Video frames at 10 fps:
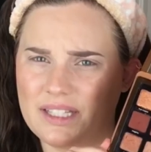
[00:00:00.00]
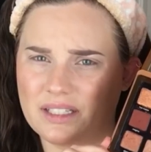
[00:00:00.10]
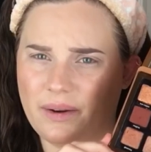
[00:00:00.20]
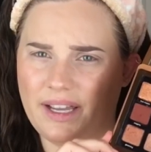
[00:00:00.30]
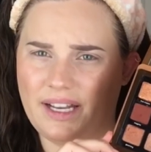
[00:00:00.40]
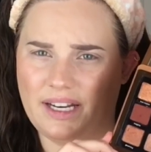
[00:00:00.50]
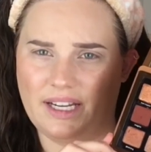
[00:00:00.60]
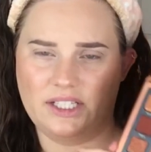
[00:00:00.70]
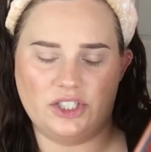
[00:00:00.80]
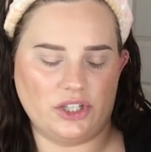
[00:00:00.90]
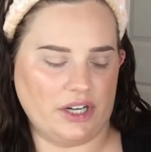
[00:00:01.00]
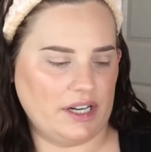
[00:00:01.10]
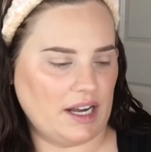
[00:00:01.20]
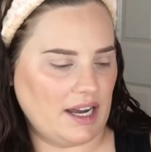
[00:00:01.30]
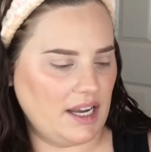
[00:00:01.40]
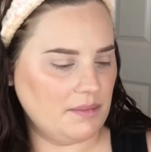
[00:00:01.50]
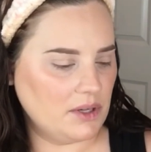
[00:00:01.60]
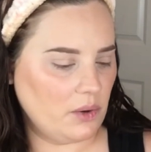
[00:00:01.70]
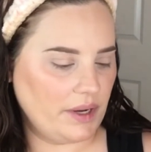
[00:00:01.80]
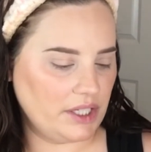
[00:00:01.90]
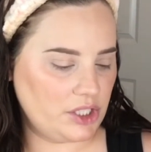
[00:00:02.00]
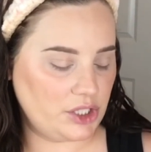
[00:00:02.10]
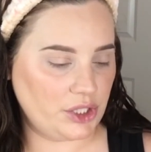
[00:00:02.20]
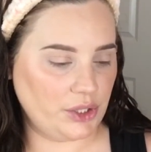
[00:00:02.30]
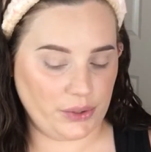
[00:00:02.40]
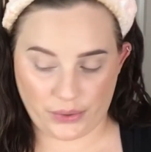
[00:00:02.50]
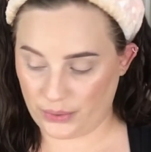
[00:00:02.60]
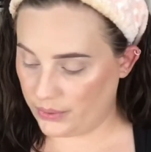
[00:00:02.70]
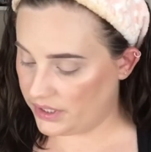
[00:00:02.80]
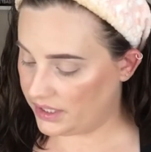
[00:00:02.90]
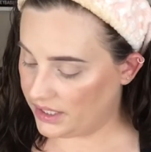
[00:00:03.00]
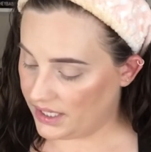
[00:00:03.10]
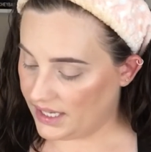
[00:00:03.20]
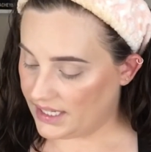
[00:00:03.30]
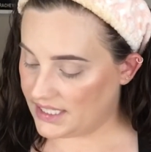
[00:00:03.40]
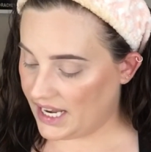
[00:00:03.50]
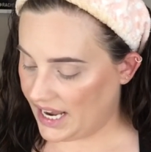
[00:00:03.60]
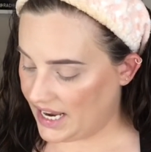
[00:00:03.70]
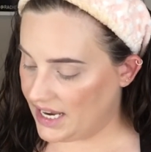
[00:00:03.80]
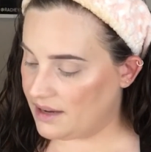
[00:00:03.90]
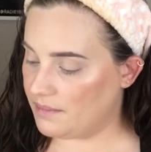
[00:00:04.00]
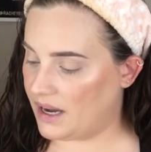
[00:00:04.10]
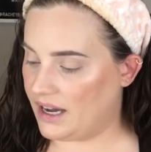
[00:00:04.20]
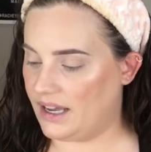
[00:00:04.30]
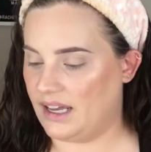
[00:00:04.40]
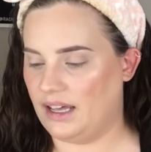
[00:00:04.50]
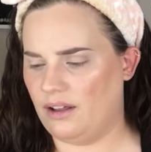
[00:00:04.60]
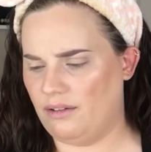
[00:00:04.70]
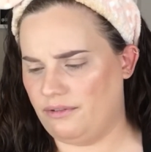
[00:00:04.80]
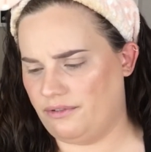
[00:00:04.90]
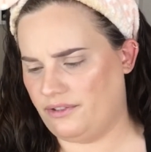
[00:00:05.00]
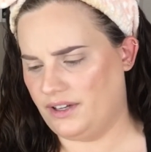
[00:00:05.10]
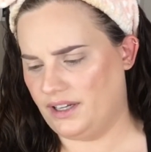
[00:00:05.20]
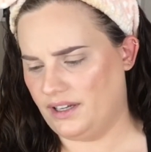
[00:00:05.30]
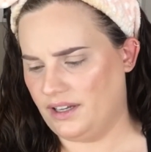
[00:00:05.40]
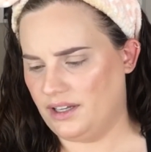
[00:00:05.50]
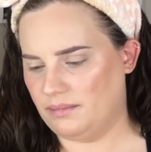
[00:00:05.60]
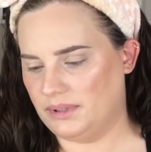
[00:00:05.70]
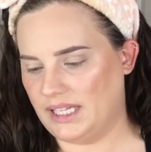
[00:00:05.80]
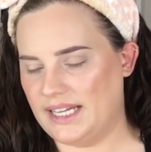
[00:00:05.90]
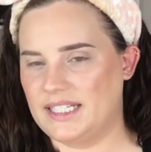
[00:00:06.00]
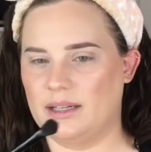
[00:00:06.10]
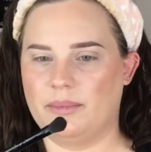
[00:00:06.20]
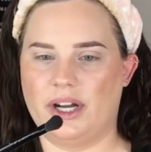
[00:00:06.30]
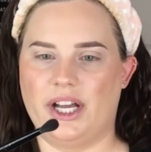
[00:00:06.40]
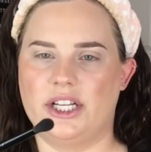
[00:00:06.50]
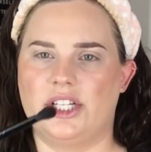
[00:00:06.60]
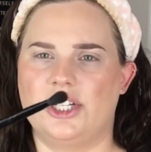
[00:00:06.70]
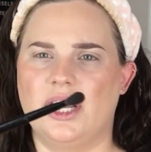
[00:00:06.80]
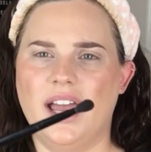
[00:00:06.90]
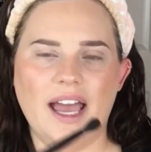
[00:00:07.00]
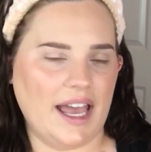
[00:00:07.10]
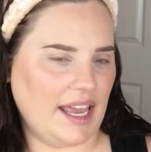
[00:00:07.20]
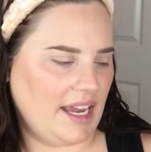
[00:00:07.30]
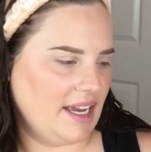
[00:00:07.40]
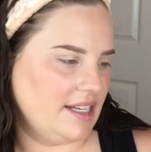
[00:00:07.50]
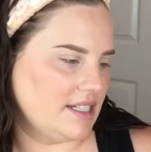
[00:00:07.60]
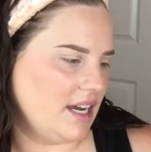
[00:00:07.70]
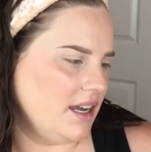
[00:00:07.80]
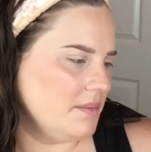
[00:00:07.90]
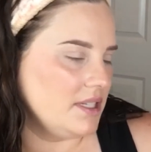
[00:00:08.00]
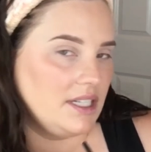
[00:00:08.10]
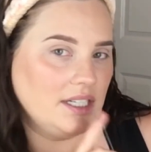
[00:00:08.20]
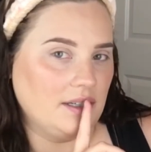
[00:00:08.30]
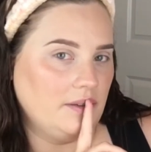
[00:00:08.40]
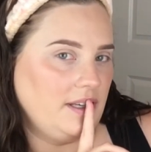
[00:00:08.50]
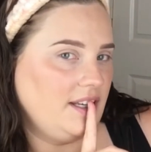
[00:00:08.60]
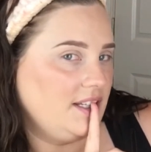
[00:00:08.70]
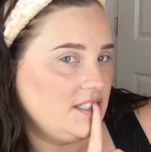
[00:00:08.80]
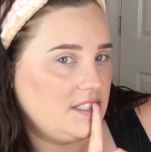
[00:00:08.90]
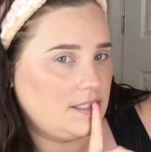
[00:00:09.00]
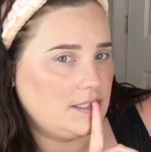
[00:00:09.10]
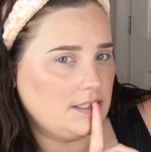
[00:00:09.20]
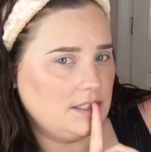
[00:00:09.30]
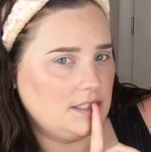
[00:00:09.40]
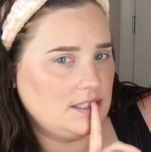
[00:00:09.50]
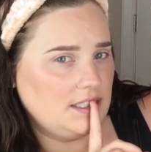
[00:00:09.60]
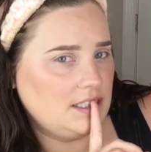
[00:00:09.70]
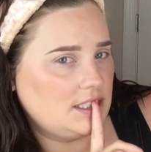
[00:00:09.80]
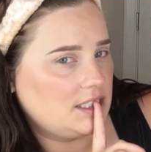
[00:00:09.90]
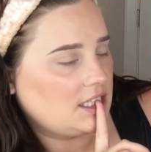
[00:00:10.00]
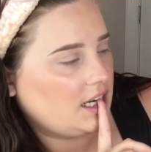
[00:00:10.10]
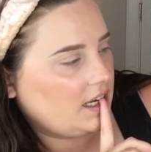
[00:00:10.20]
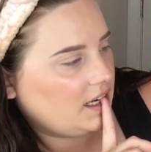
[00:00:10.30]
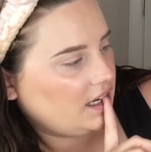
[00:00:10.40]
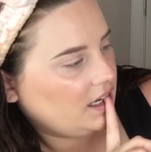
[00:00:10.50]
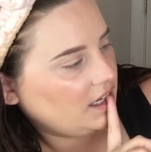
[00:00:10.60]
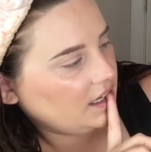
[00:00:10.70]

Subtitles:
go ahead and get started. I'm going to take my e.l.f. blending brush, and I'm gonna go into the shade